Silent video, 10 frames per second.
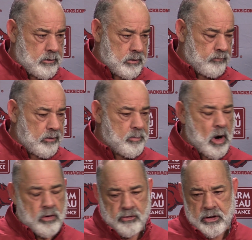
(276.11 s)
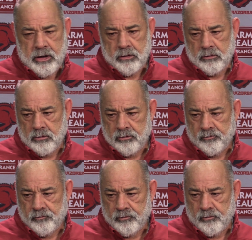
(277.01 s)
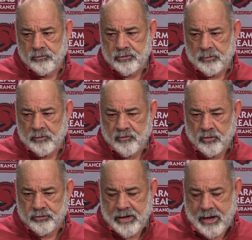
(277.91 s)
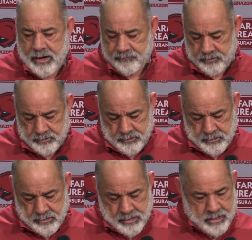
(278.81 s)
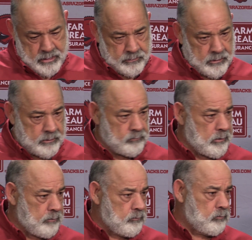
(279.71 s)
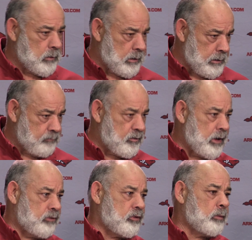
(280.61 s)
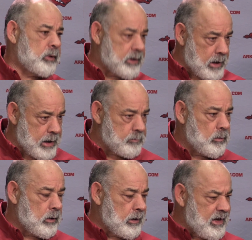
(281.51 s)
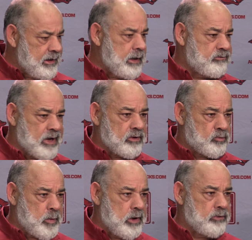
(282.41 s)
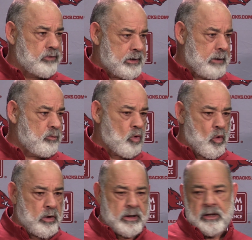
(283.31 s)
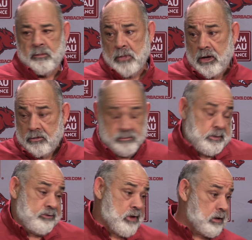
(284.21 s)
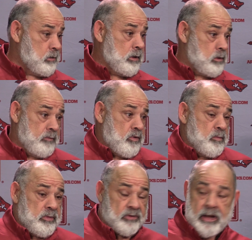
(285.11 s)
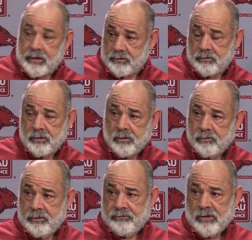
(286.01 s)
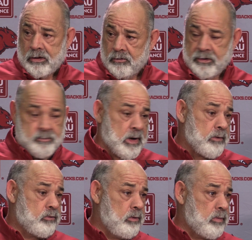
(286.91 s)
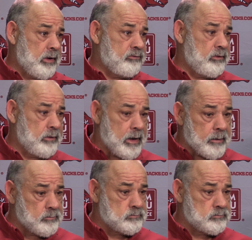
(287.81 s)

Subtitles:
Andre Parker in the first half, and he finished up the game, and he needs that experience to keep growing and getting better. He's not. You've heard me say it. He's not going to get better till he plays in the game.